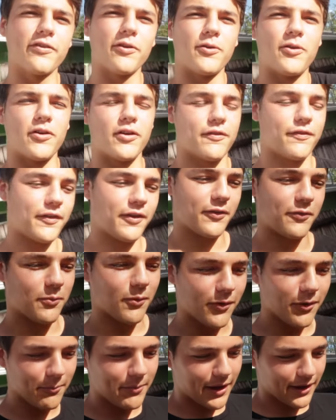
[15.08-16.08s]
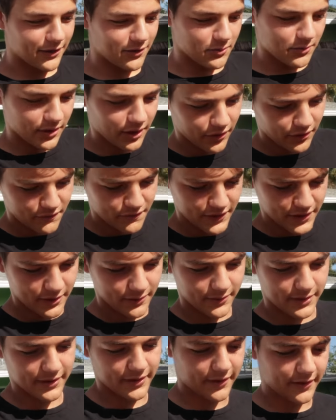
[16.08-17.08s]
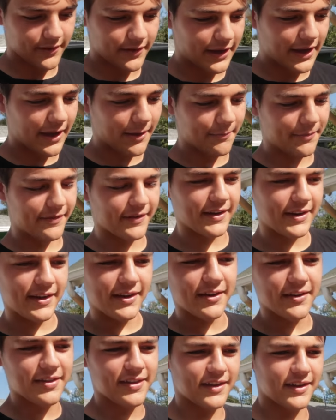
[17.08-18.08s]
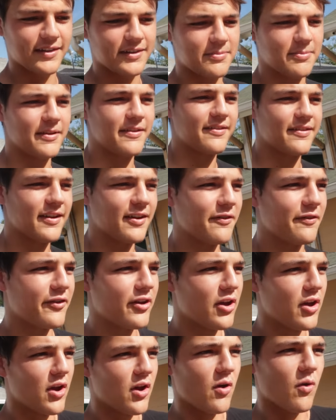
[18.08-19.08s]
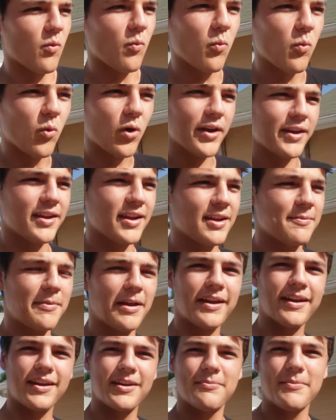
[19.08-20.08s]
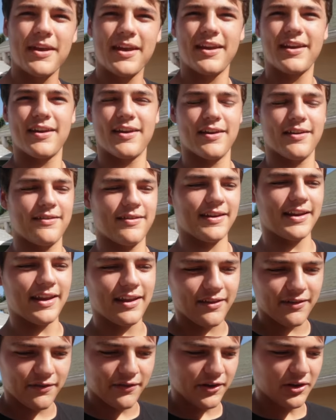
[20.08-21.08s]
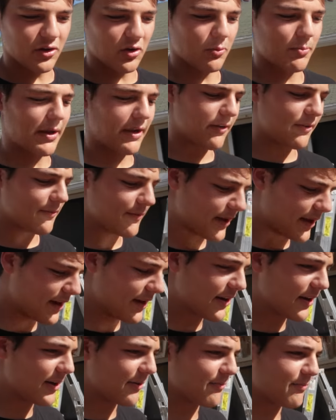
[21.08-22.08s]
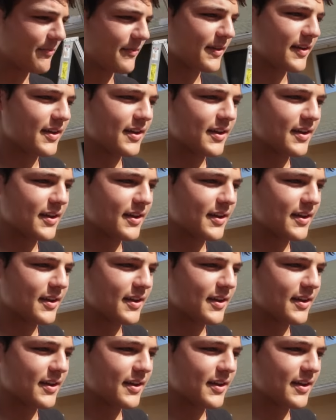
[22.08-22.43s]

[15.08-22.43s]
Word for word: is going on, Cuffaros? Welcome back to another video here. Now I'm sitting here thinking to myself, what am I gonna make today's video about? And um,